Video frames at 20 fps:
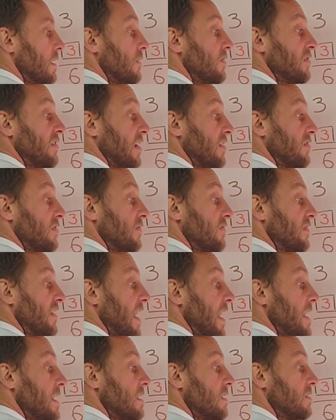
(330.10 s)
sets of
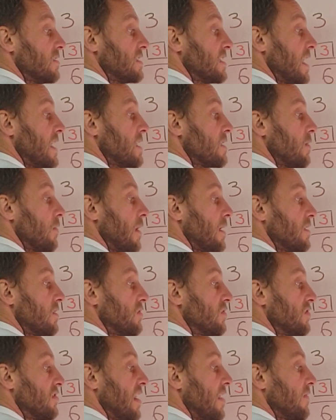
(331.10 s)
10, take away
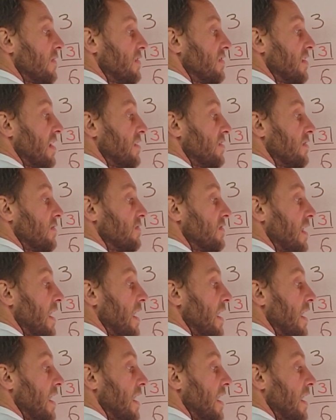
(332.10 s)
7 sets of